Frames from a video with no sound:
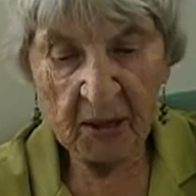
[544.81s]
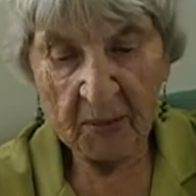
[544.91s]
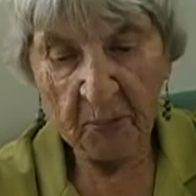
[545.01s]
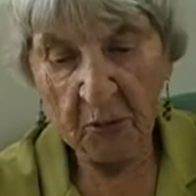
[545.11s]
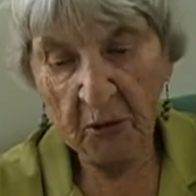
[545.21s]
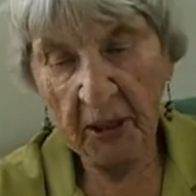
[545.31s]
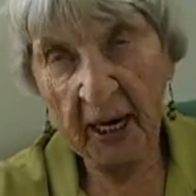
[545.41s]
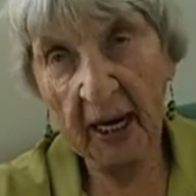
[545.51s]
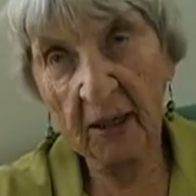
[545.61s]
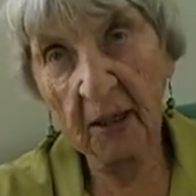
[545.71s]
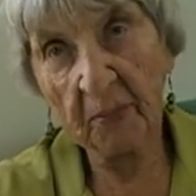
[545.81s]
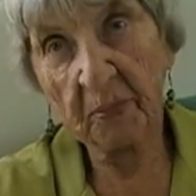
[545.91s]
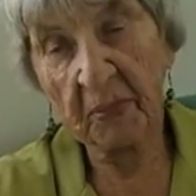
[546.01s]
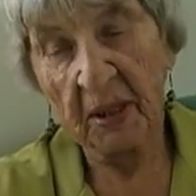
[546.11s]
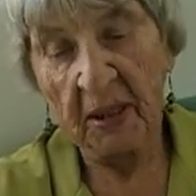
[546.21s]
that poor cat up
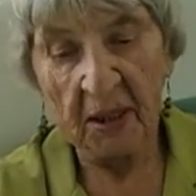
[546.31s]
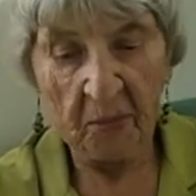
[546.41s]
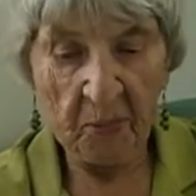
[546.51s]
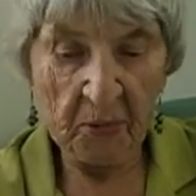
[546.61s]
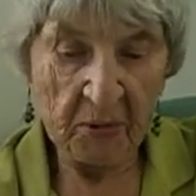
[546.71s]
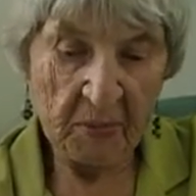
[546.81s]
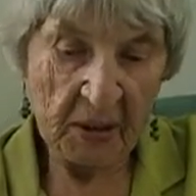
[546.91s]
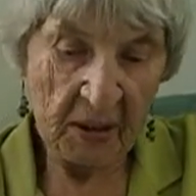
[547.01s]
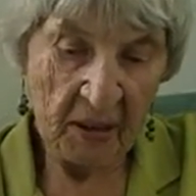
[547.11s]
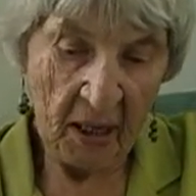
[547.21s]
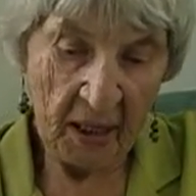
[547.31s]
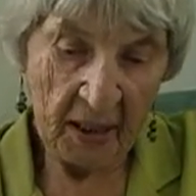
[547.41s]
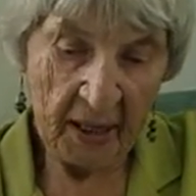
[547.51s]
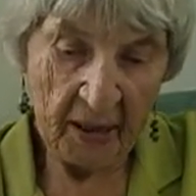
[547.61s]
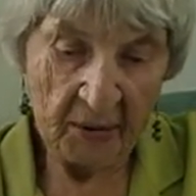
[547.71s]
and put him in the doll
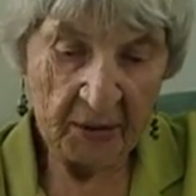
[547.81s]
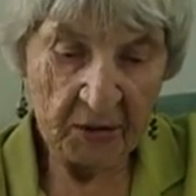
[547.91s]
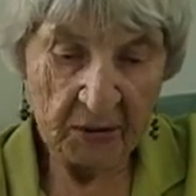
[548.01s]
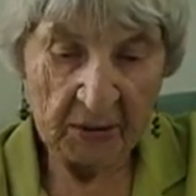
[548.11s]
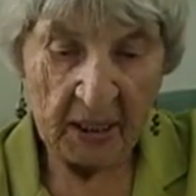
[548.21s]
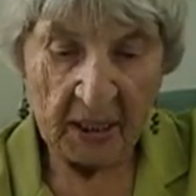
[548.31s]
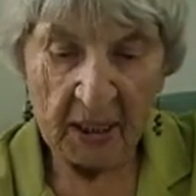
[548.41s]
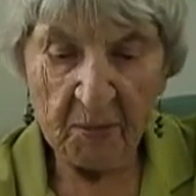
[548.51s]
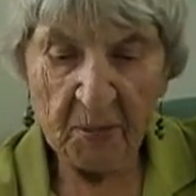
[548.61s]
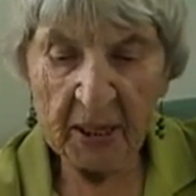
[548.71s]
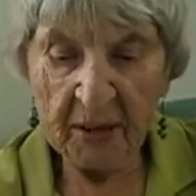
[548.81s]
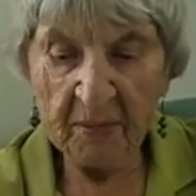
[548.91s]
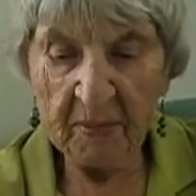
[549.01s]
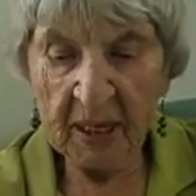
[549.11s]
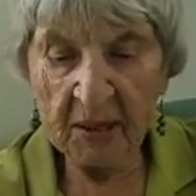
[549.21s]
carriage. He played
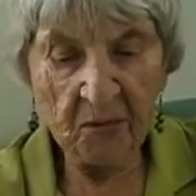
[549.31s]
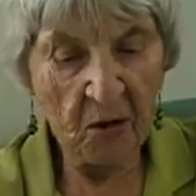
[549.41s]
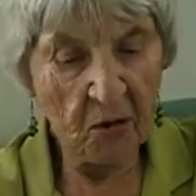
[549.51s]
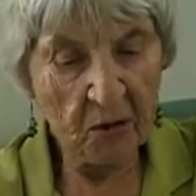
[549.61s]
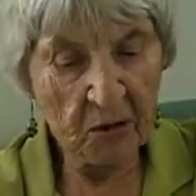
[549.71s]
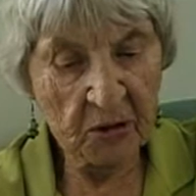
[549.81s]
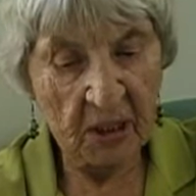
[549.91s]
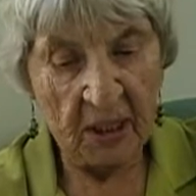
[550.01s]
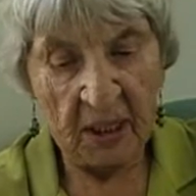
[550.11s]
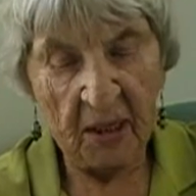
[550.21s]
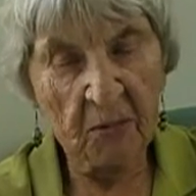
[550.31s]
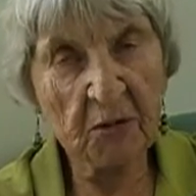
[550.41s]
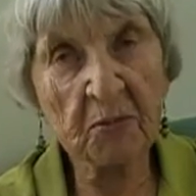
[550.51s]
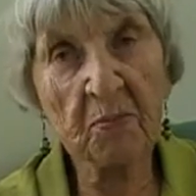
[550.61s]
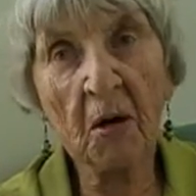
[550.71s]
many roles and
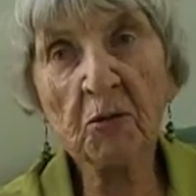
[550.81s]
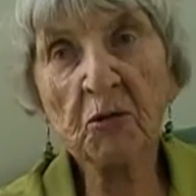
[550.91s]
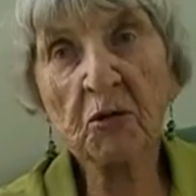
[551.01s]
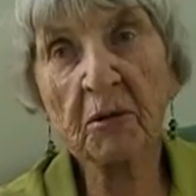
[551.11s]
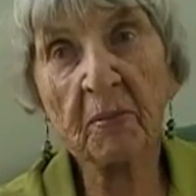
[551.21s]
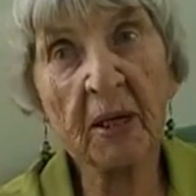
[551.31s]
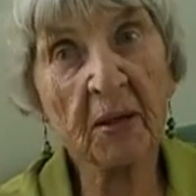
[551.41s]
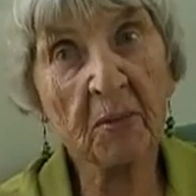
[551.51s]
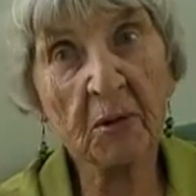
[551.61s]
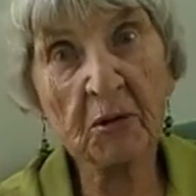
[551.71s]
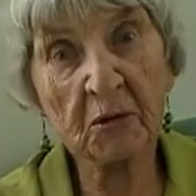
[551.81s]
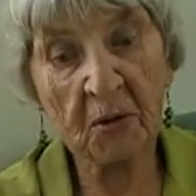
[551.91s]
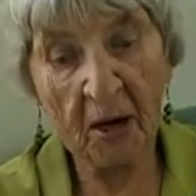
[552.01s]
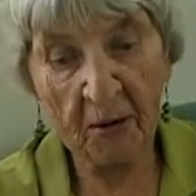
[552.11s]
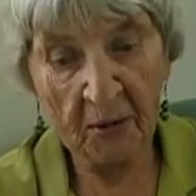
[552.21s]
was most amenable to
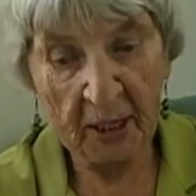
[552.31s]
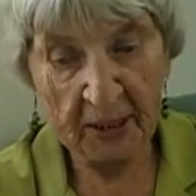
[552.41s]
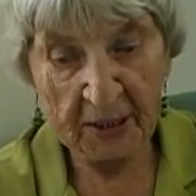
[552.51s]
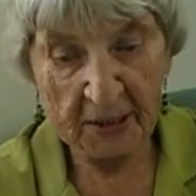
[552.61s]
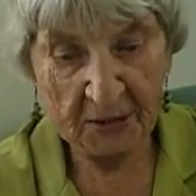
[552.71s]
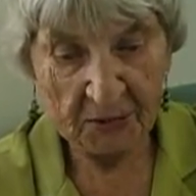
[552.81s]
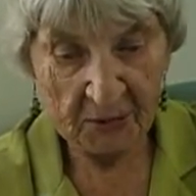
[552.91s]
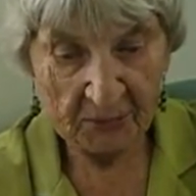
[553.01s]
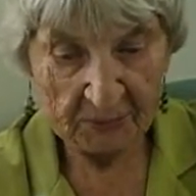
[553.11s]
our ideas.